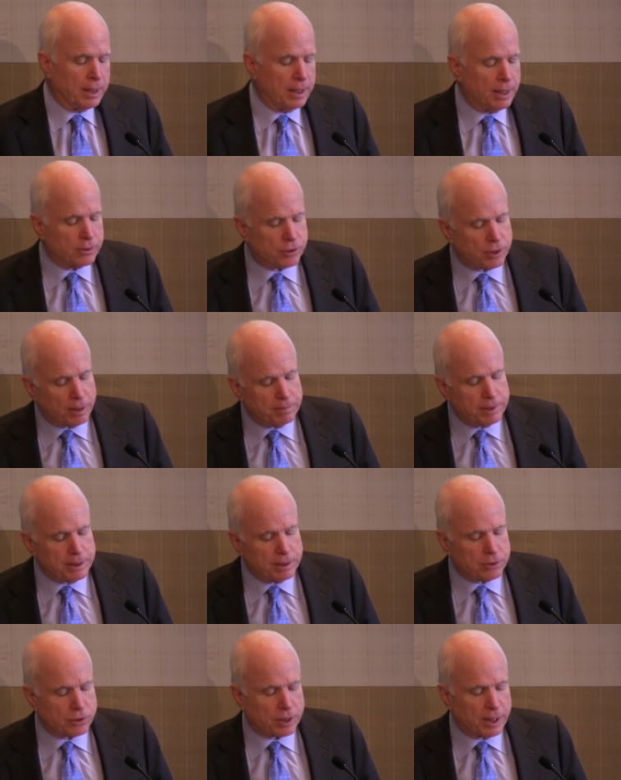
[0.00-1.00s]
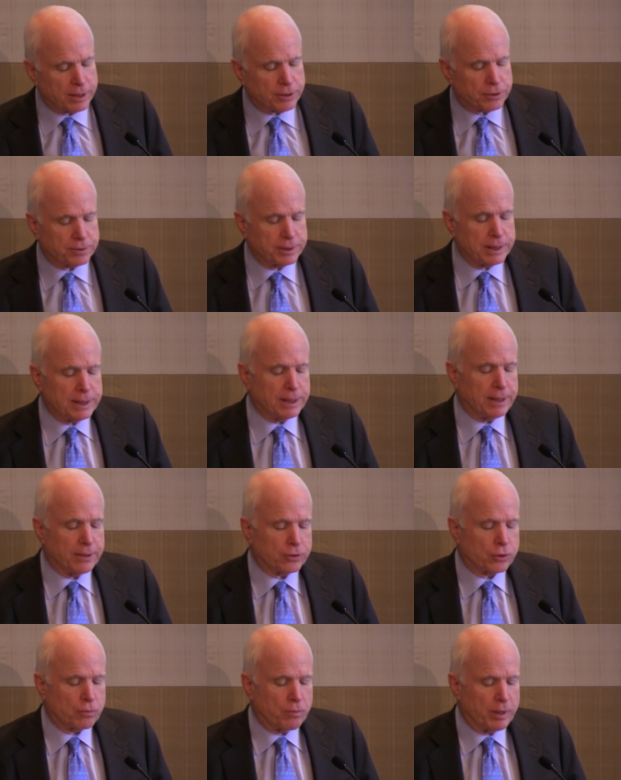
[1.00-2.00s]
Now, some in this country and
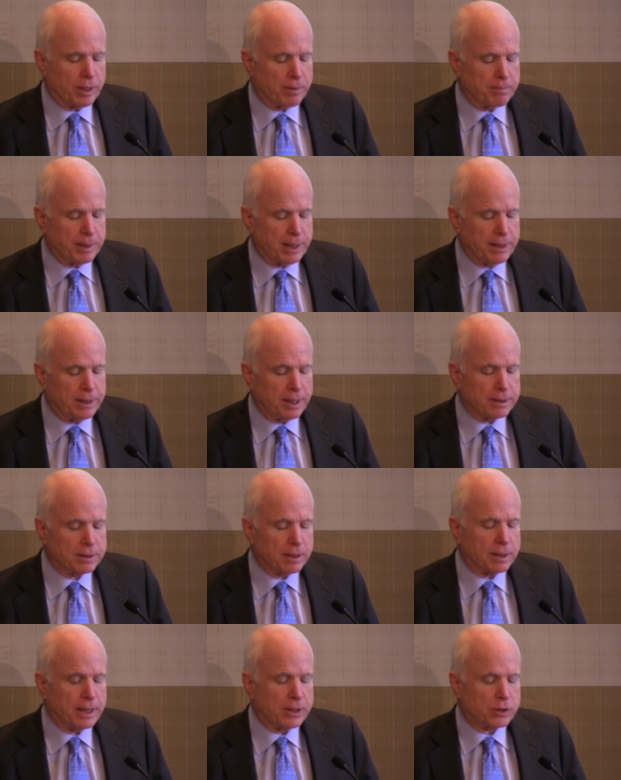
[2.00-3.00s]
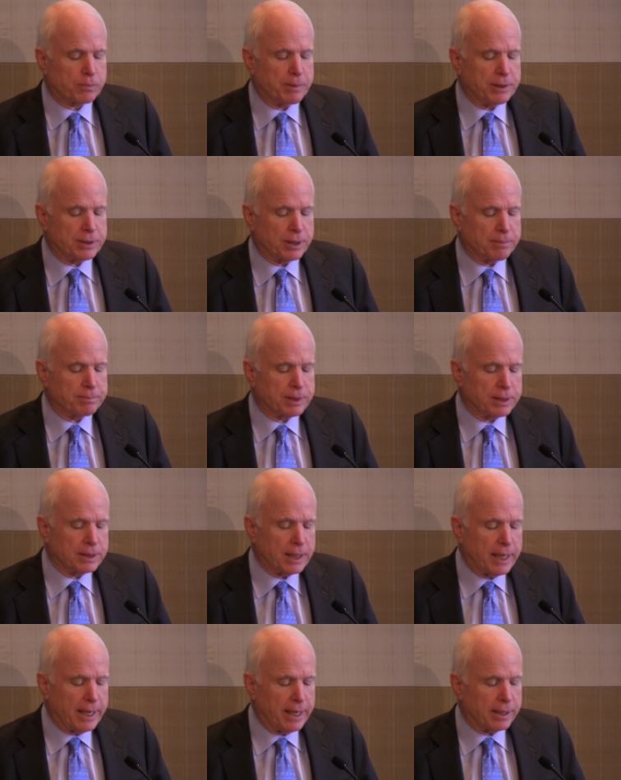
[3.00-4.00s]
elsewhere may nonetheless be tempted
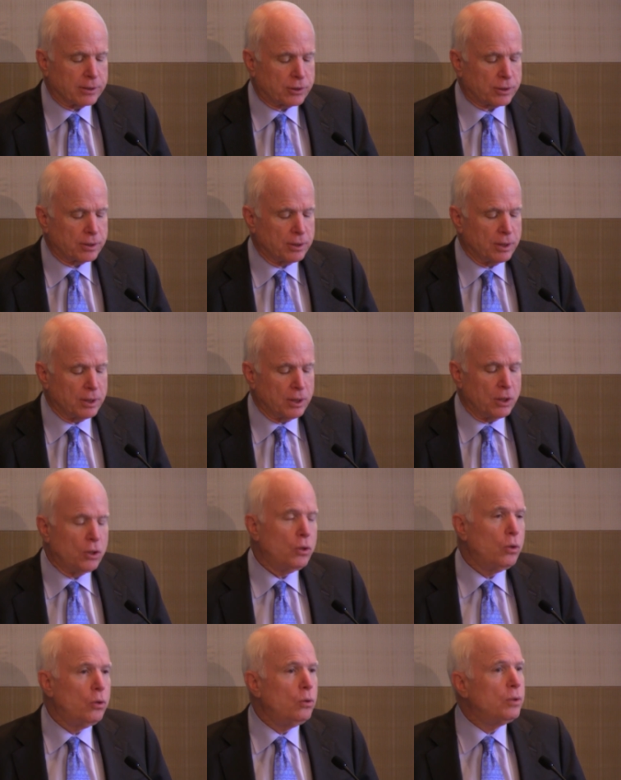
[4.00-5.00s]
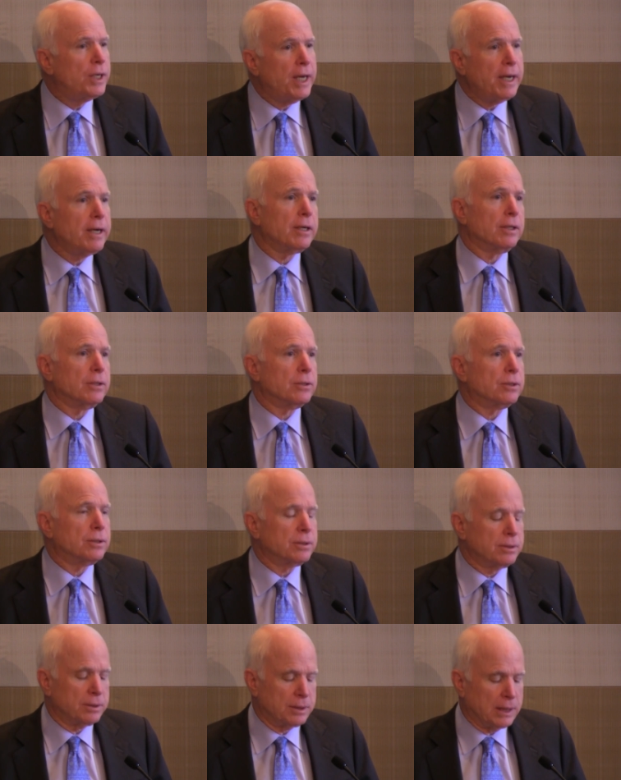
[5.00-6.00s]
to ask, who
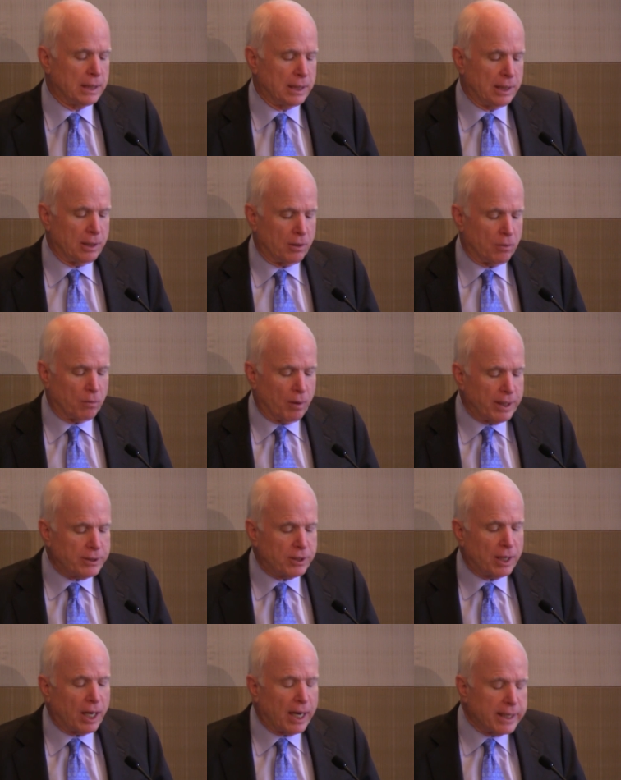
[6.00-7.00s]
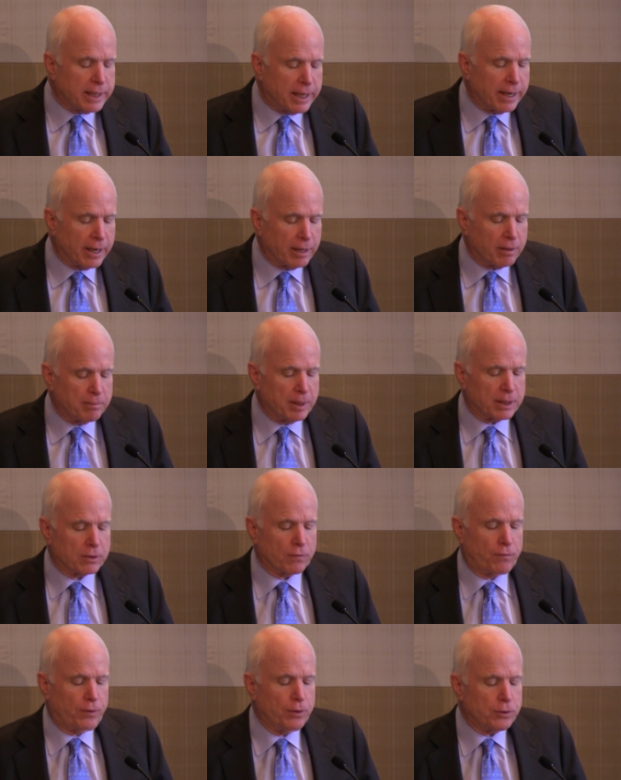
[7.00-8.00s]
cares? Why should I care
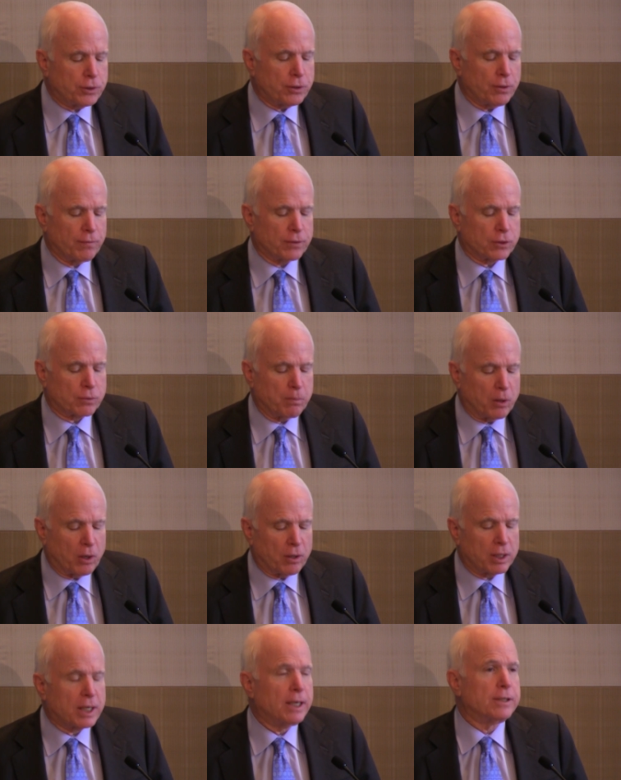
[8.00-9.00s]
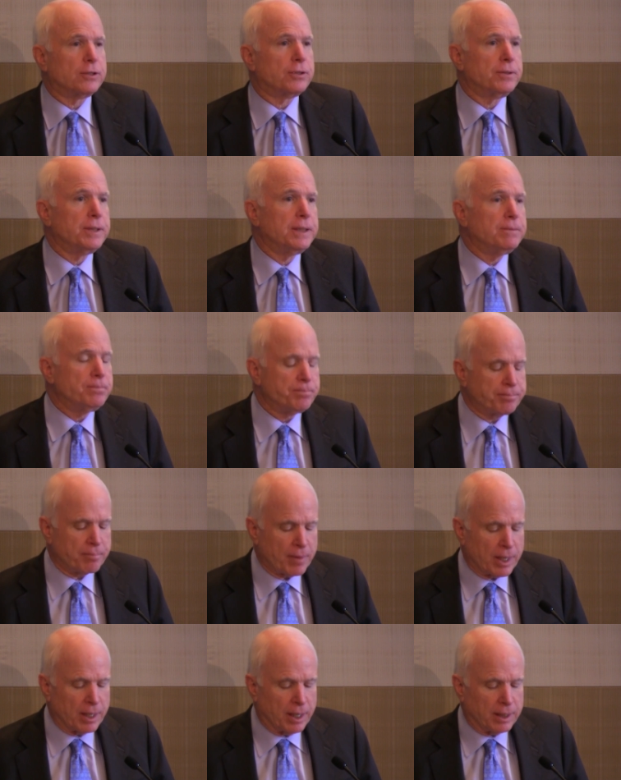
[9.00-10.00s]
about the future of a small country
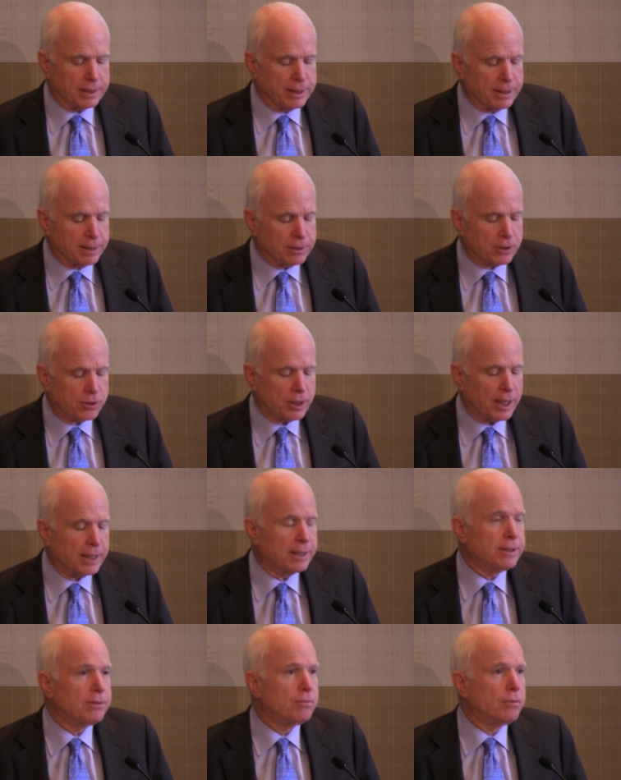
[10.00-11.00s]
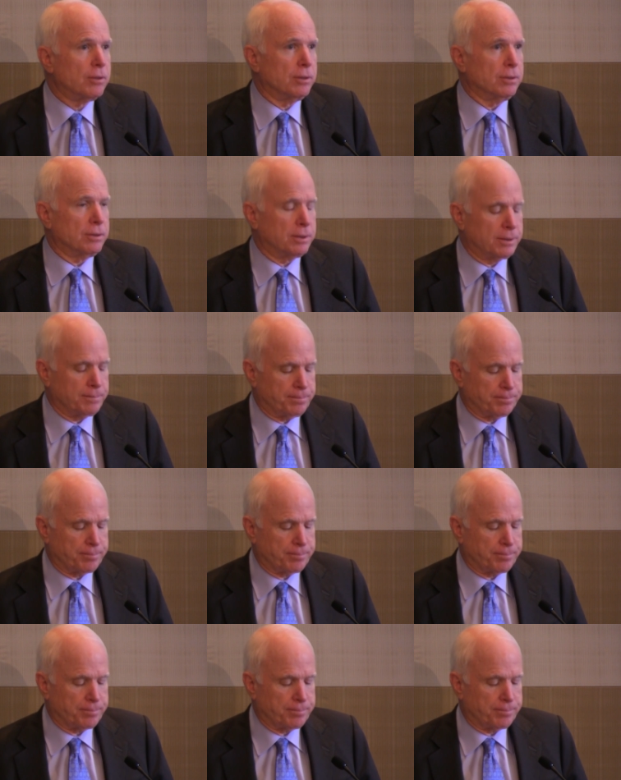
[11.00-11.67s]
on the other side of the world?